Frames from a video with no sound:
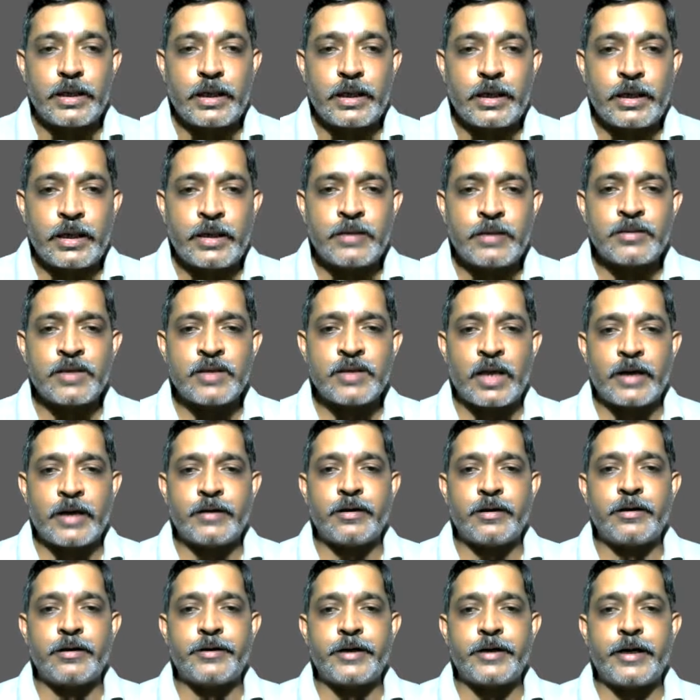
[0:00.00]

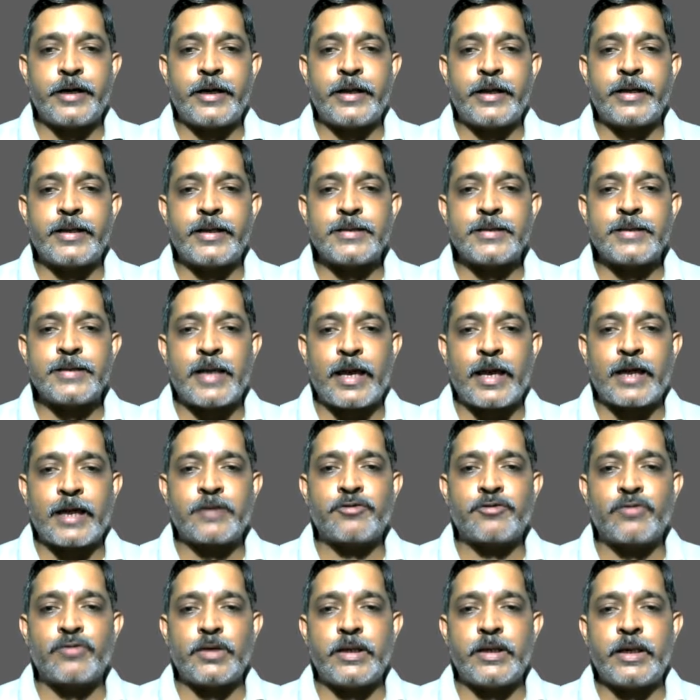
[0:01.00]
insider trading is
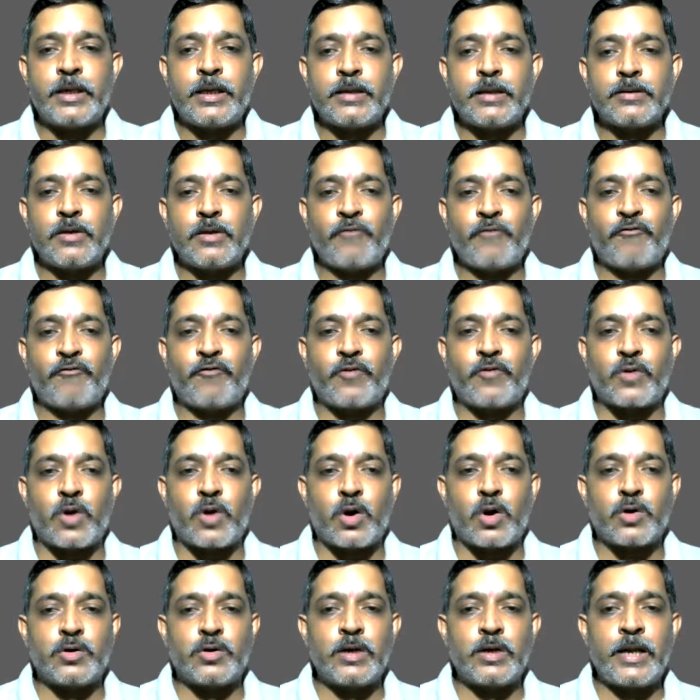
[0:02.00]
actually the
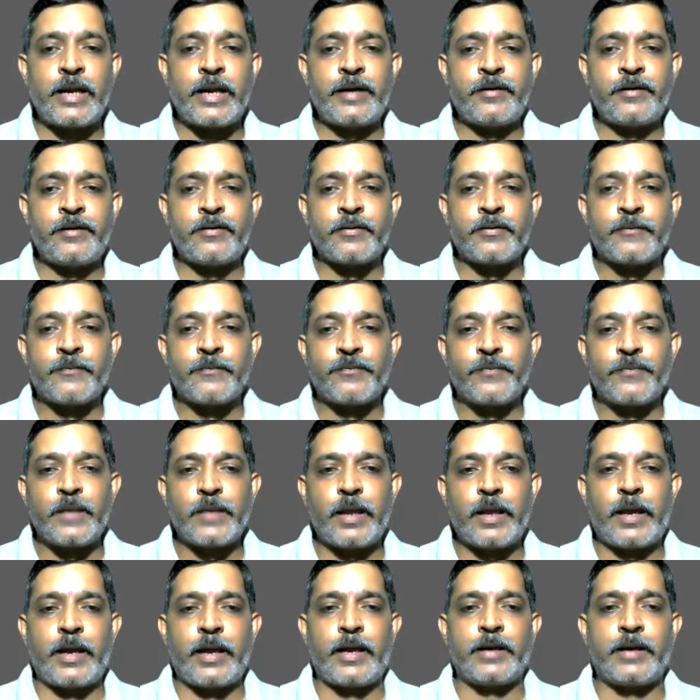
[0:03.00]
fraudulent
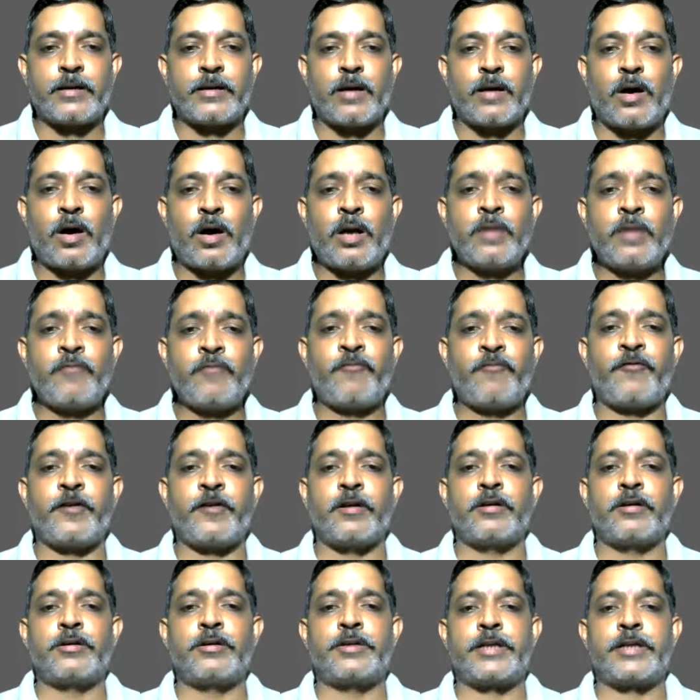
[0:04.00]
and
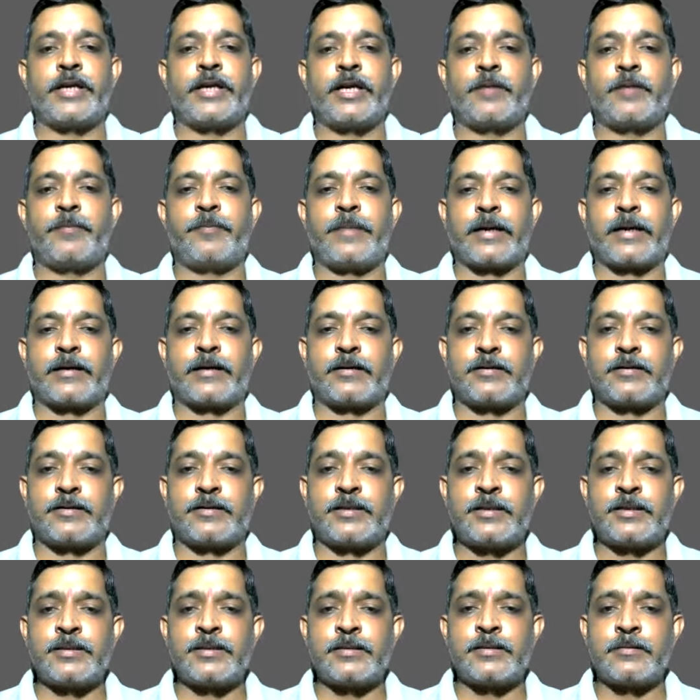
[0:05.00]
unfair trade
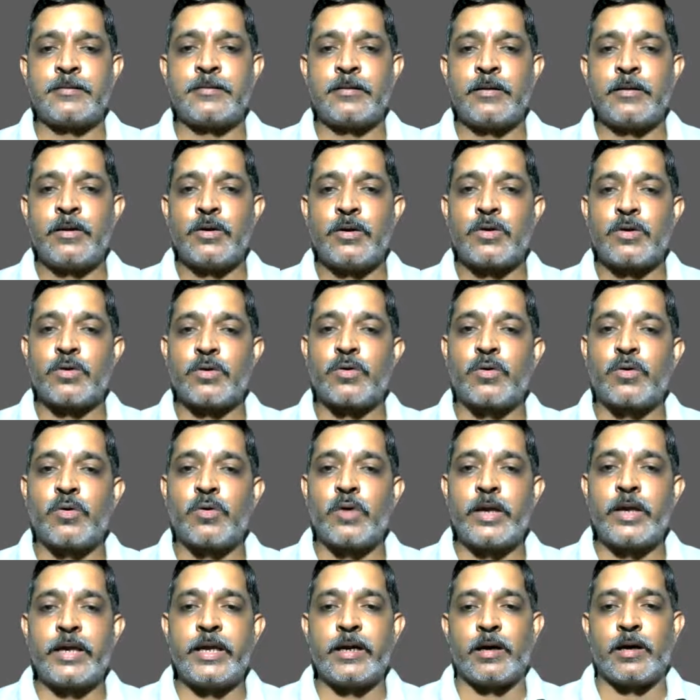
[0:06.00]
practices
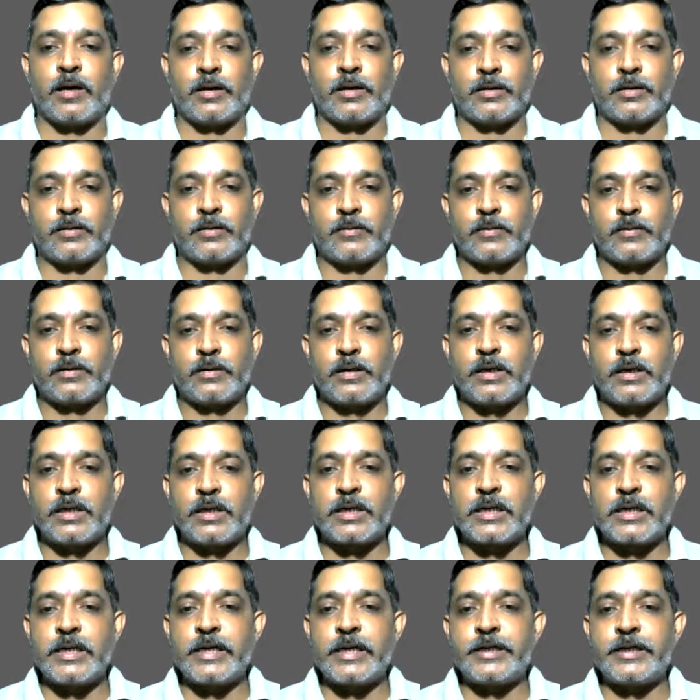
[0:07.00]
going on
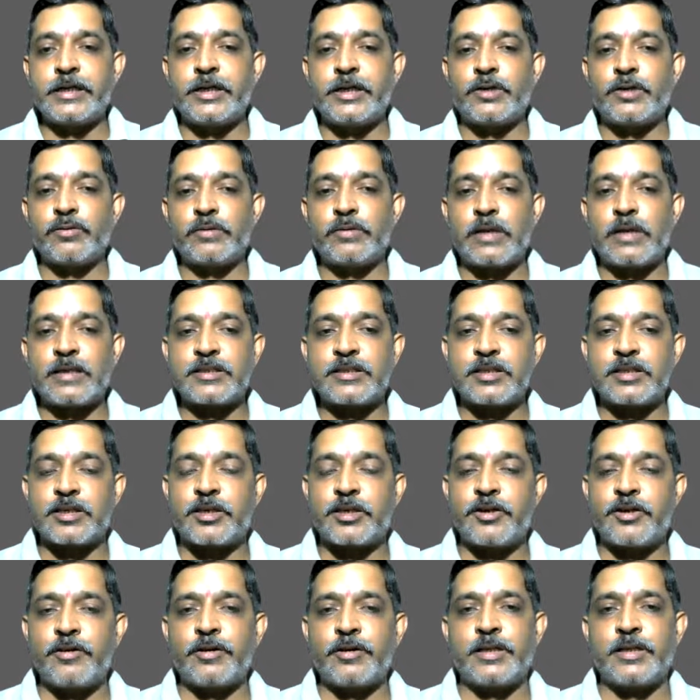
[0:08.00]
related to the
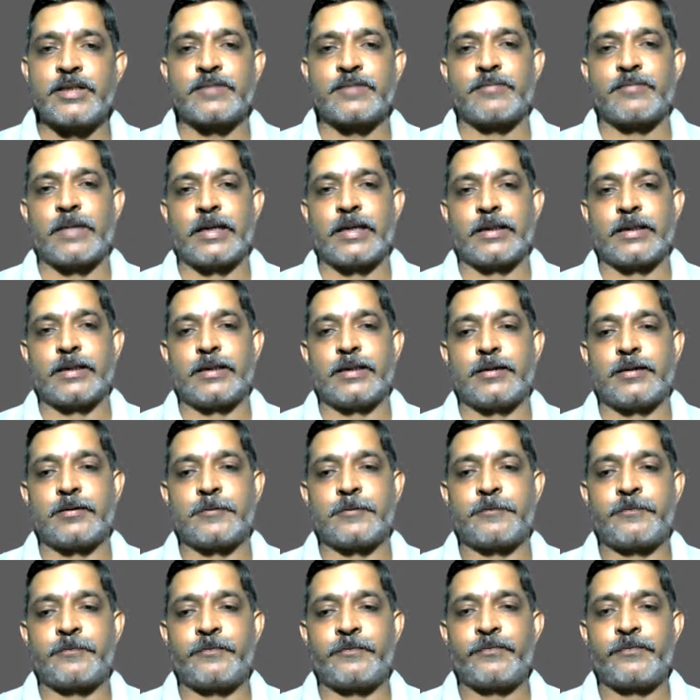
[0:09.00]
securities market.
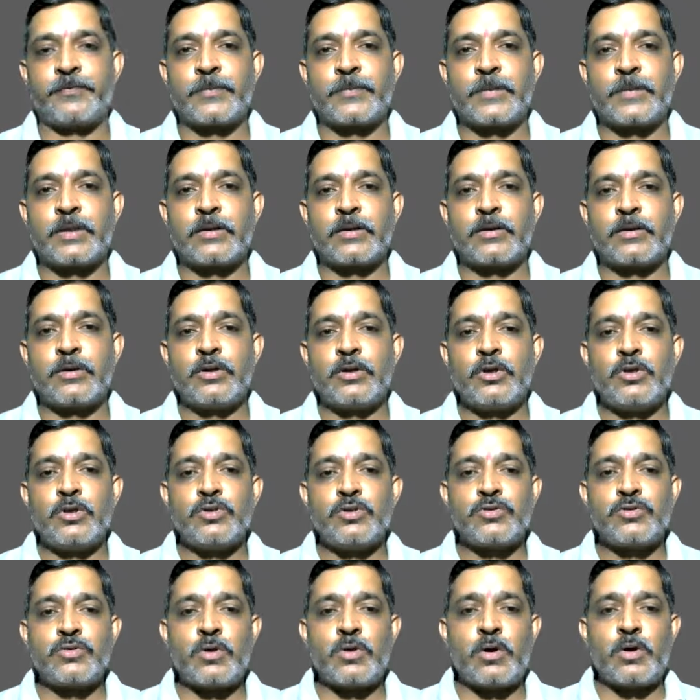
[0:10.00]

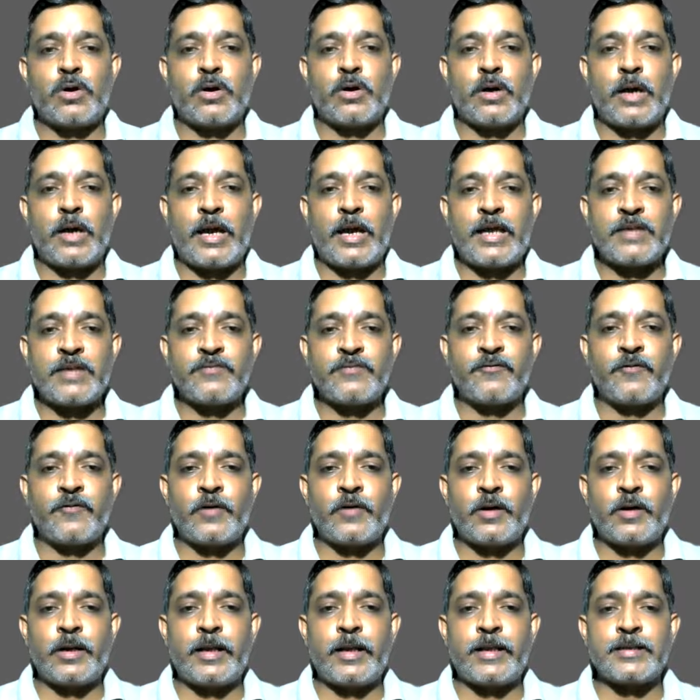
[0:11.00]
So as
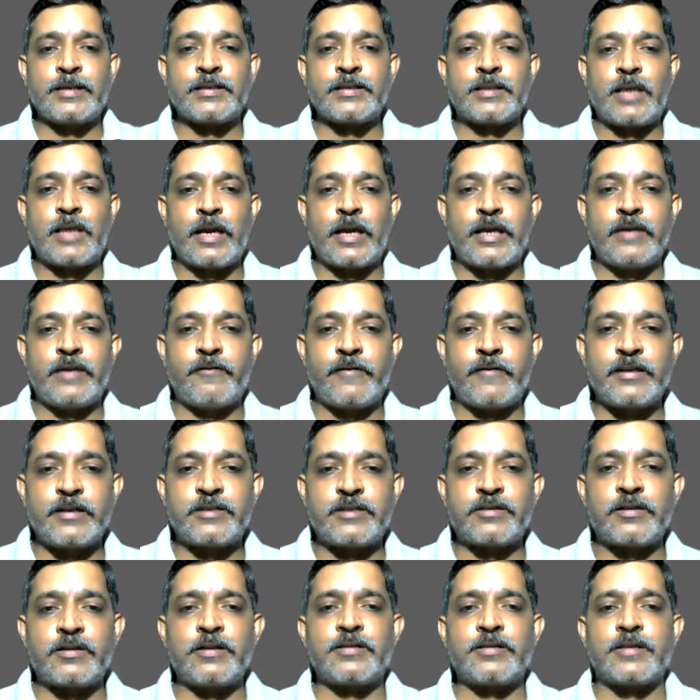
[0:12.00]
far as the
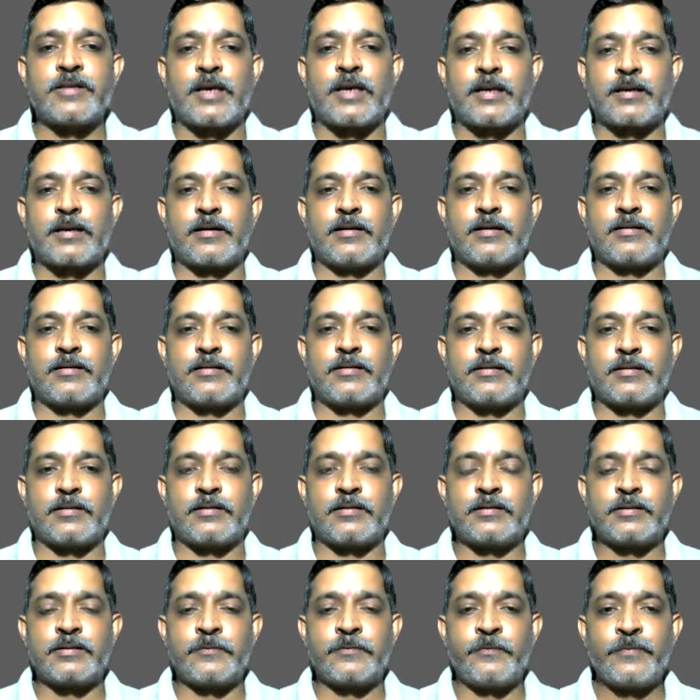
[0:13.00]
investors are
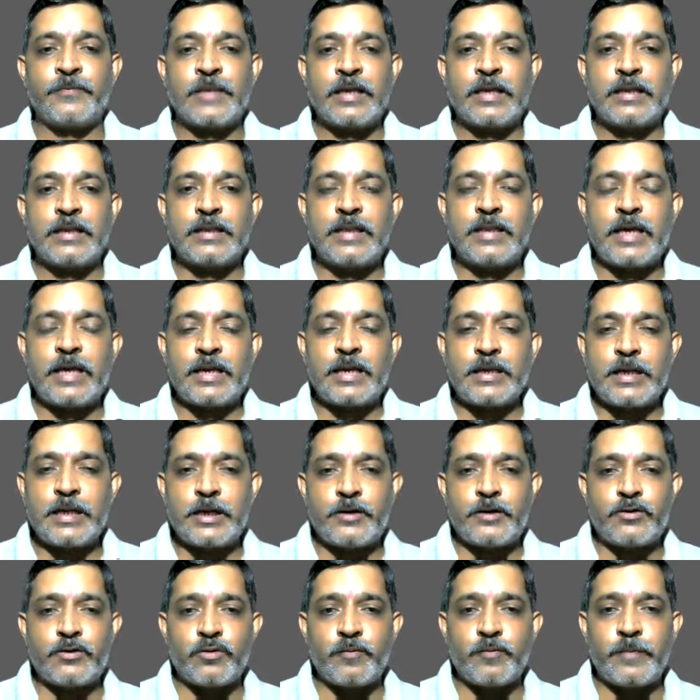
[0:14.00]
concerned, they
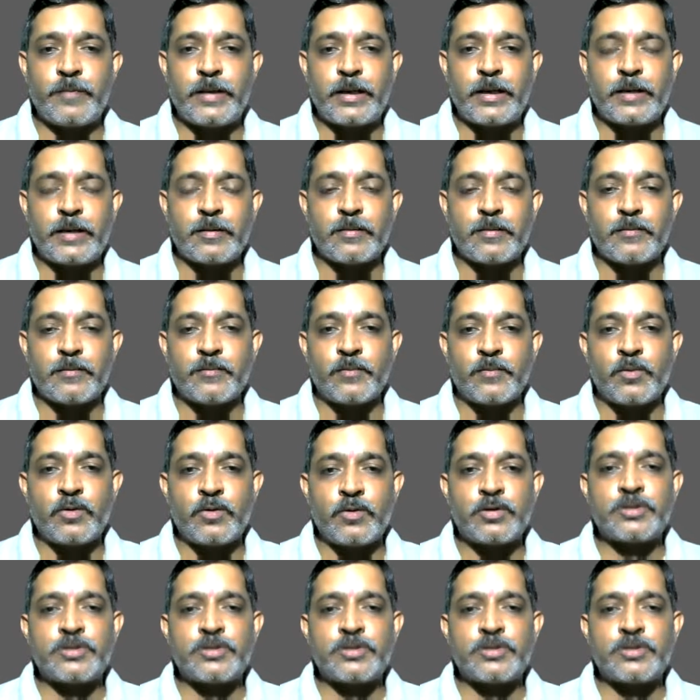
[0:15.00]
need to be more